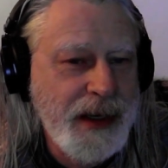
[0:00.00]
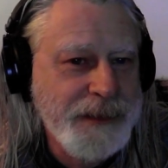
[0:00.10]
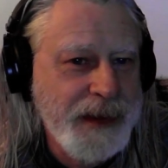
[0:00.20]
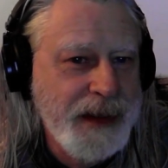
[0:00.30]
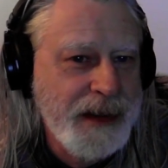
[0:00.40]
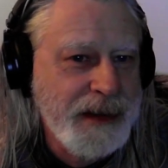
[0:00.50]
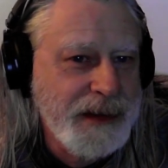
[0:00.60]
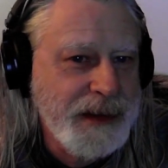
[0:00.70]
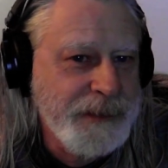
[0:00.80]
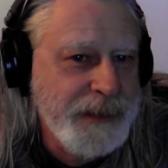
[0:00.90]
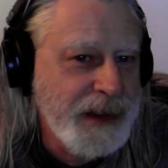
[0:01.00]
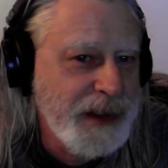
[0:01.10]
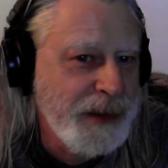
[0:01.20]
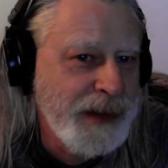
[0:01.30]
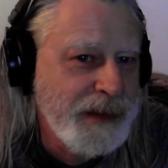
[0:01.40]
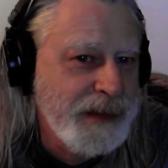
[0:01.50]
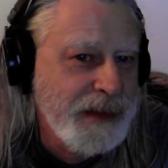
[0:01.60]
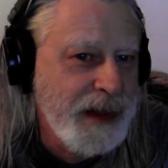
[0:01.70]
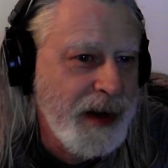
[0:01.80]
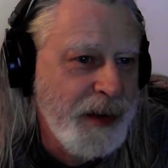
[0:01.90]
a defender with
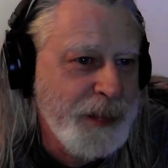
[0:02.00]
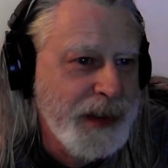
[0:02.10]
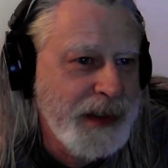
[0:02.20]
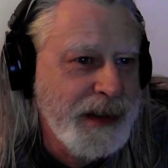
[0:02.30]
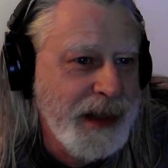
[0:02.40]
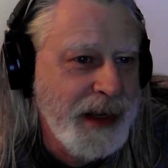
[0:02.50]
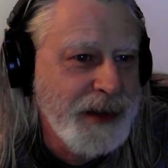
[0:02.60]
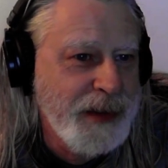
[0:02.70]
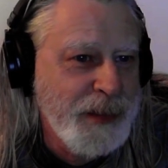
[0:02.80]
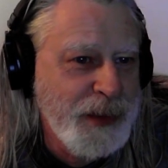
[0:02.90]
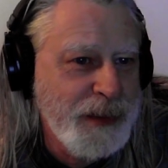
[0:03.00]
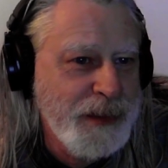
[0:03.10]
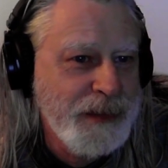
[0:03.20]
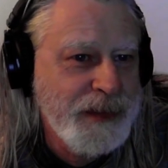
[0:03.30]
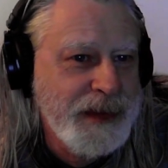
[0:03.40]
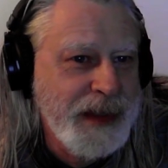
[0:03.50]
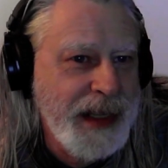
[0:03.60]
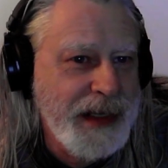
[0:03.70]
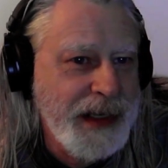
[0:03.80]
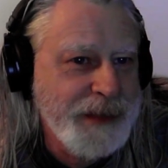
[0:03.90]
up and under move,
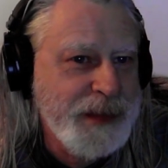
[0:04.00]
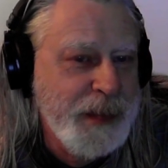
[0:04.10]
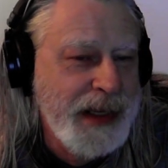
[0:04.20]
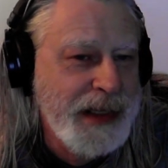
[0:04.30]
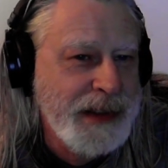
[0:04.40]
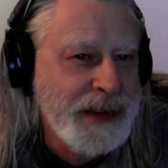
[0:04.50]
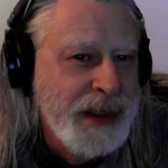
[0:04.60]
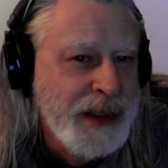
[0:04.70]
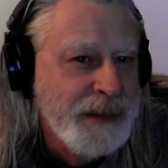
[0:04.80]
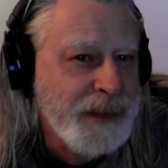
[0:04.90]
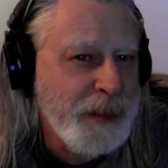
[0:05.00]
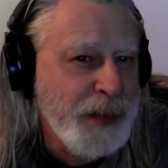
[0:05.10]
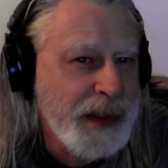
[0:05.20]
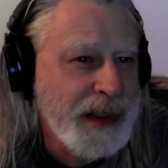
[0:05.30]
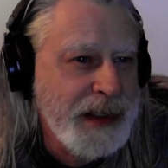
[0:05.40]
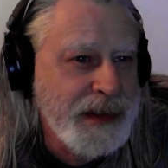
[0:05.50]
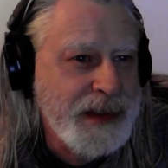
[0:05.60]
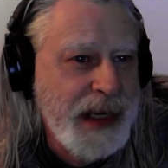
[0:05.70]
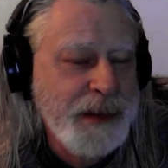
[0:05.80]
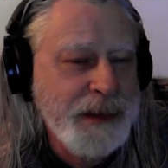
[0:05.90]
gained enough space for a bucket
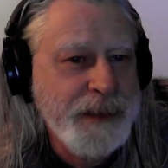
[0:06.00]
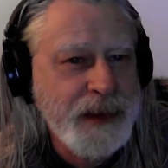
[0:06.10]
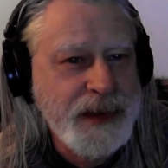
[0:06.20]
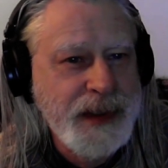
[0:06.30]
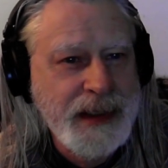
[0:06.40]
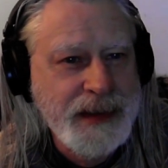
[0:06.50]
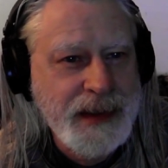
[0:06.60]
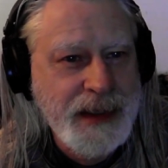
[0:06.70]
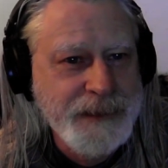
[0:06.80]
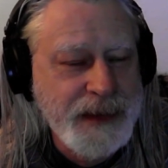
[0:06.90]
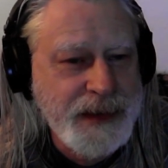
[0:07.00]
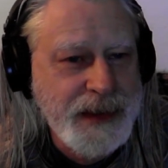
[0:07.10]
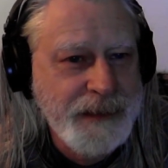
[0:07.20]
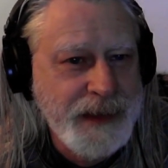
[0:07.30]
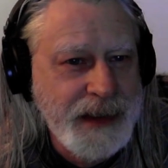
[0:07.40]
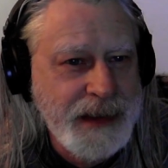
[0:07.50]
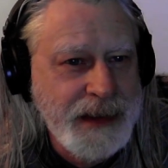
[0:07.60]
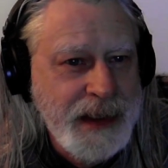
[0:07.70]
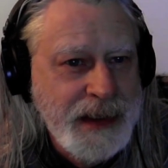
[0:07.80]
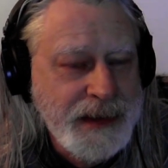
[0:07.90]
inside with 4 seconds left for the
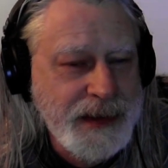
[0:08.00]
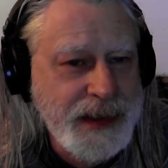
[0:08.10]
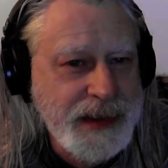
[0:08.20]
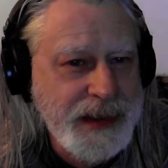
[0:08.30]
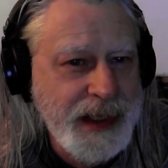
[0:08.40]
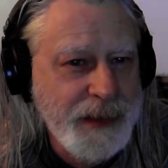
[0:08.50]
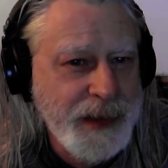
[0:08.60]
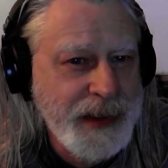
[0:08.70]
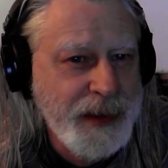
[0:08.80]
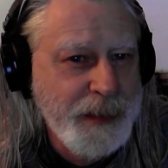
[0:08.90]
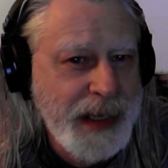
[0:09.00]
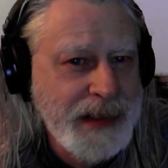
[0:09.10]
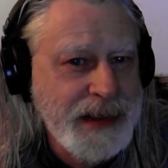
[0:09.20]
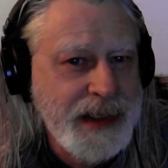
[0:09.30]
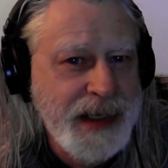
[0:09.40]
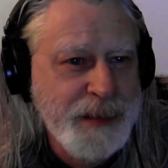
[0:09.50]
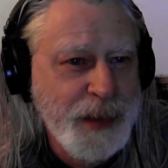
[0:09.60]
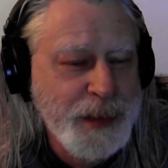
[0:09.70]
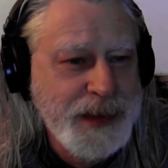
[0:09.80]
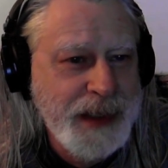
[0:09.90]
70-68 win. Her basket came
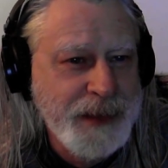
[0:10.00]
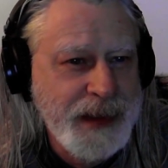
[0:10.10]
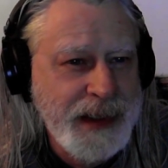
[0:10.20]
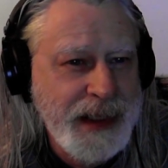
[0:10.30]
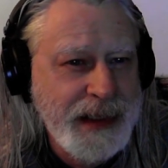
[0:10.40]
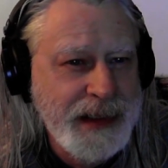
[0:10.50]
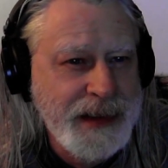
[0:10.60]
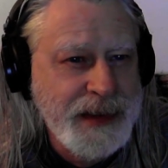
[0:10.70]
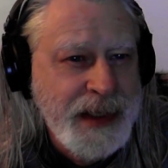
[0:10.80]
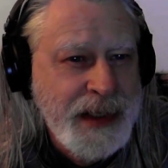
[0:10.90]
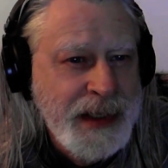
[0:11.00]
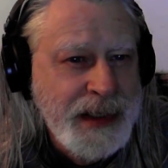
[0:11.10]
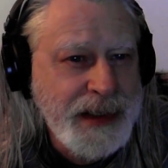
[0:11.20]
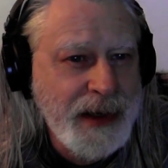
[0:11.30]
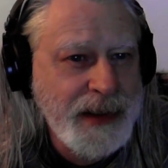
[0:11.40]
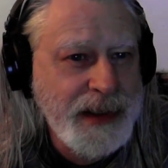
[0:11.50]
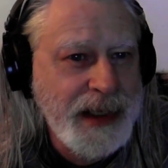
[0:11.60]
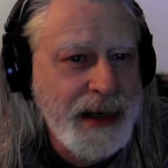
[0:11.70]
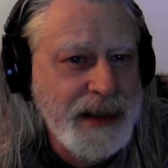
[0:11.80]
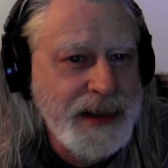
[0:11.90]
moments after Indiana's Yarden
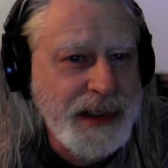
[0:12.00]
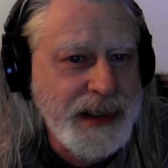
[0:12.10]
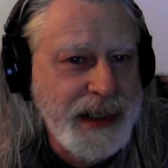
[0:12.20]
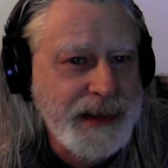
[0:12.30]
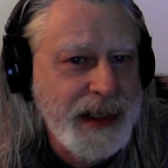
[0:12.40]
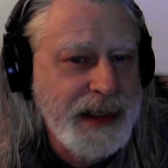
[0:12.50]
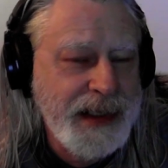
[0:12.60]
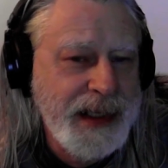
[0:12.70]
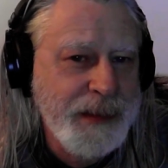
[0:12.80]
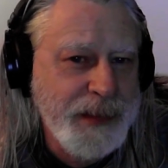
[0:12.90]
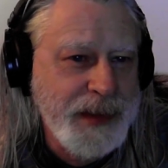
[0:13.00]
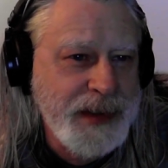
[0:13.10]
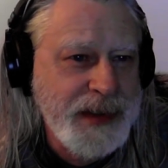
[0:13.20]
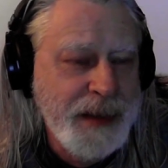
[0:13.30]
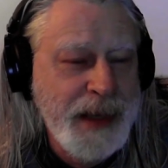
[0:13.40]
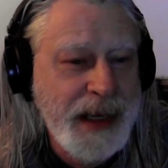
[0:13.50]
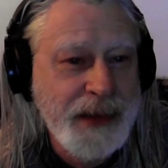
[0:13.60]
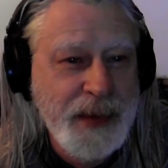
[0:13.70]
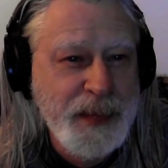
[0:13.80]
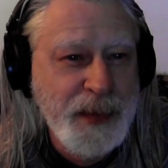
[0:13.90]
Garzon had tied the game with a step-back
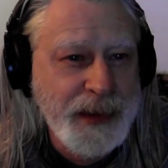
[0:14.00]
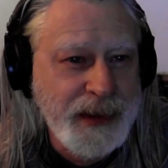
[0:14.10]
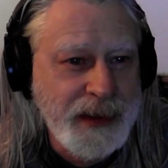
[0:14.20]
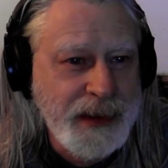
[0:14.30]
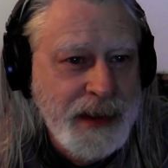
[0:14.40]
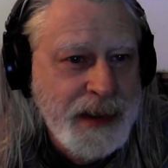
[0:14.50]
three-pointer.